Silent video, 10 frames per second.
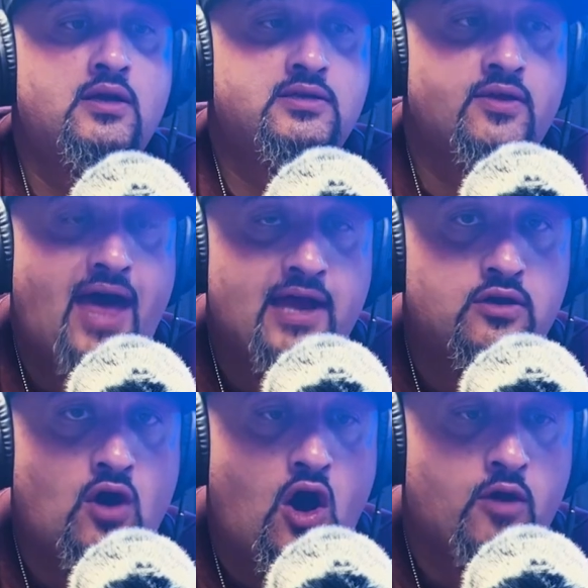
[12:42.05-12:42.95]
to that
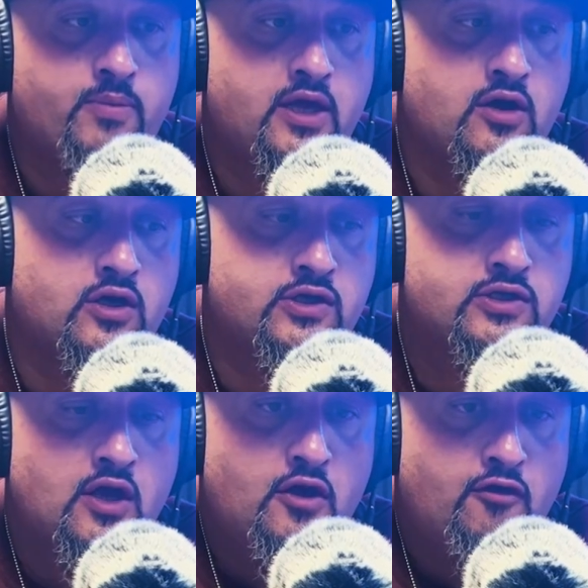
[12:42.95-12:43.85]
dog, because
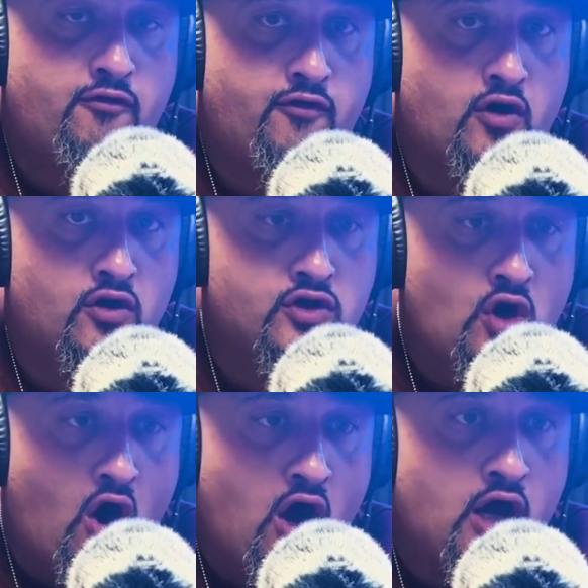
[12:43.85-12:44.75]
for
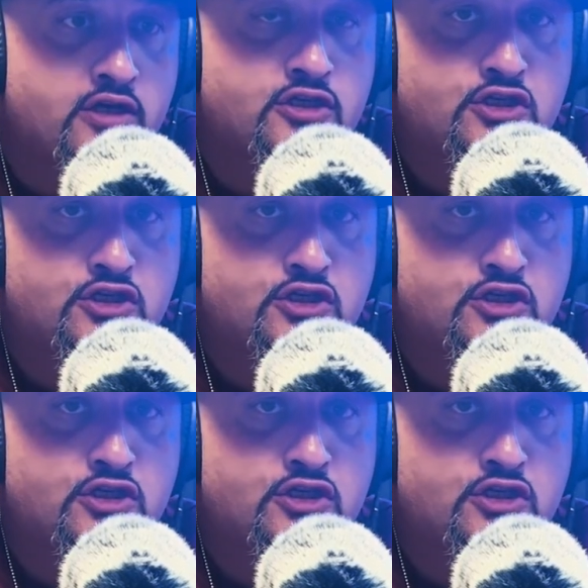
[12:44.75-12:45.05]
dogs,